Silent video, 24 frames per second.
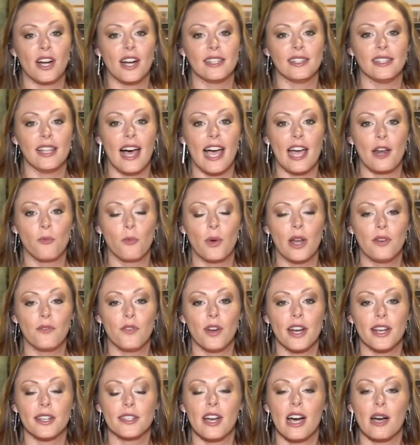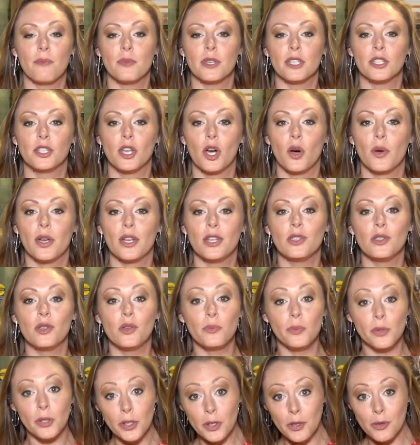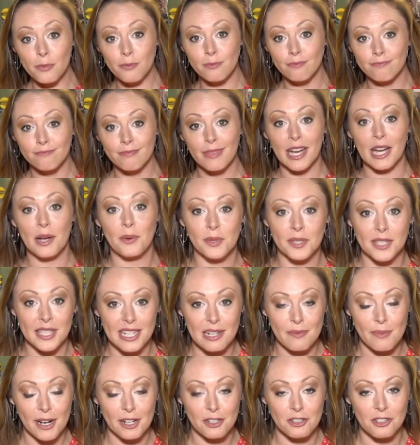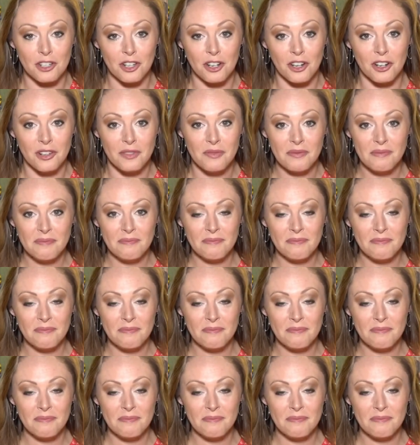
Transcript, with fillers: online when Rotty Top is going to bloom. I will send it back to y'all.